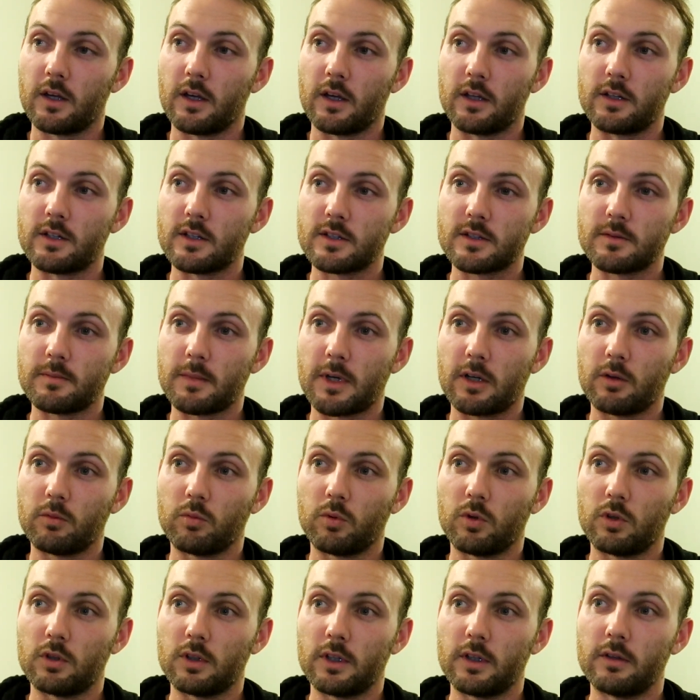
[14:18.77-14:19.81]
it doesn't matter
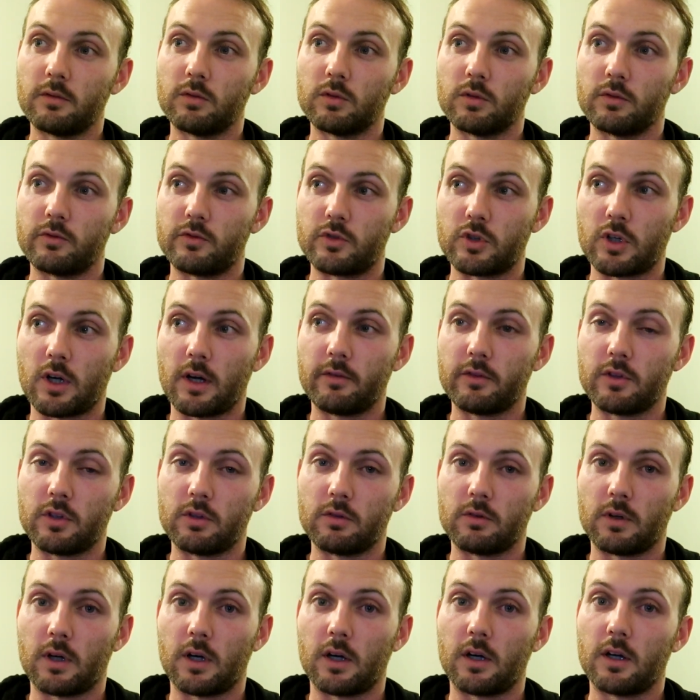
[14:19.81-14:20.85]
what level of driving
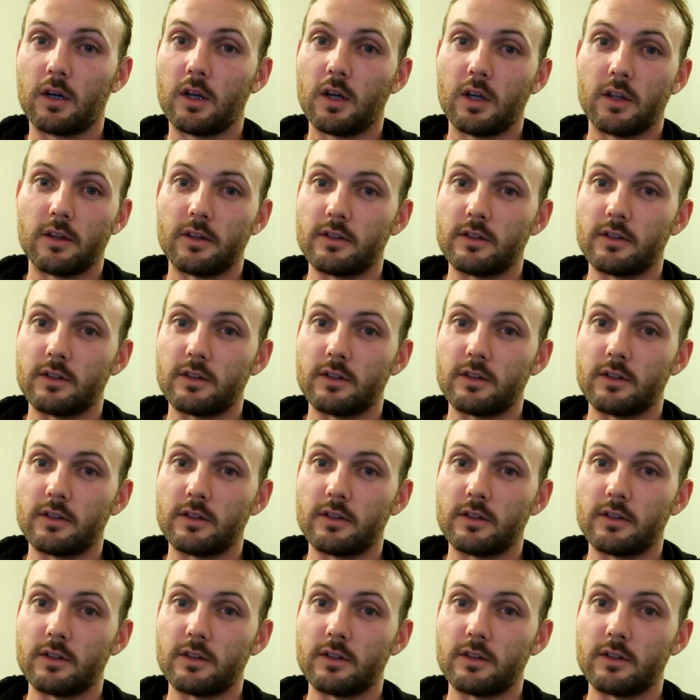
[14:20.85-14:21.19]
you are,